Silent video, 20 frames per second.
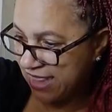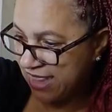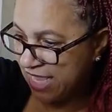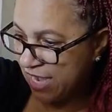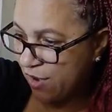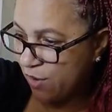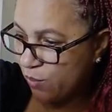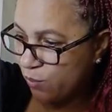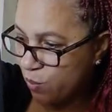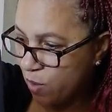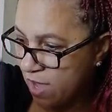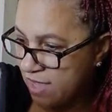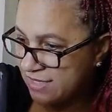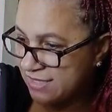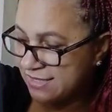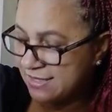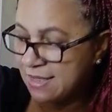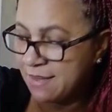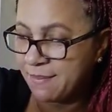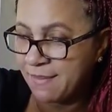there
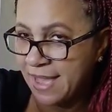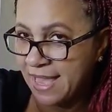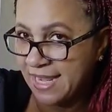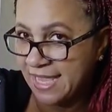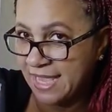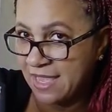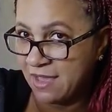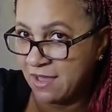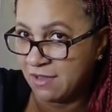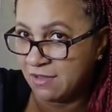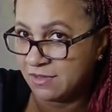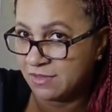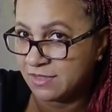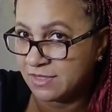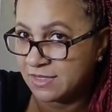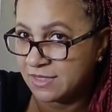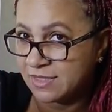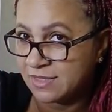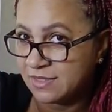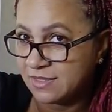was somebody
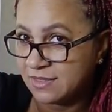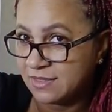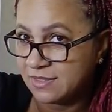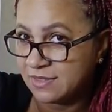else.